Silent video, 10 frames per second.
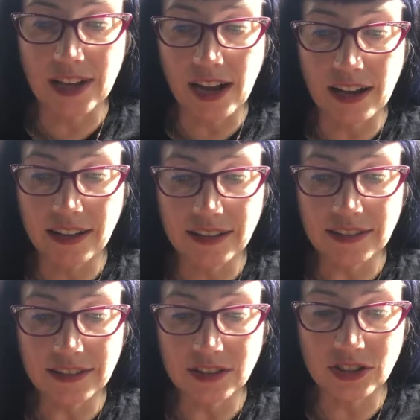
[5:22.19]
uh,
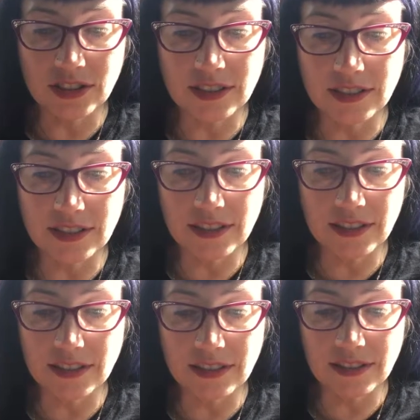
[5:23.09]

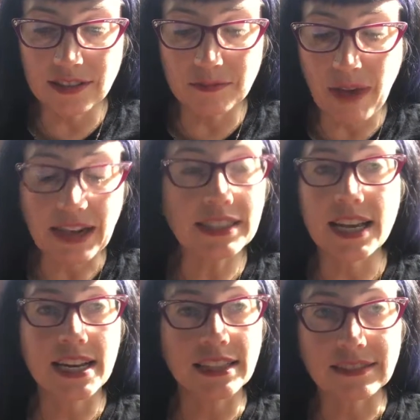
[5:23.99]

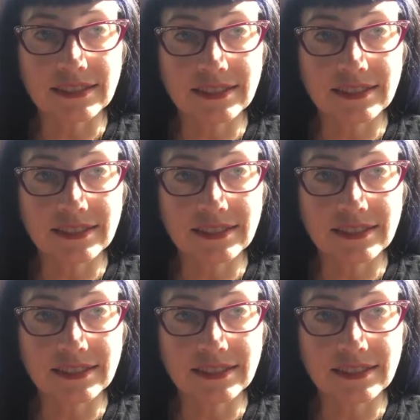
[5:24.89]
meditating,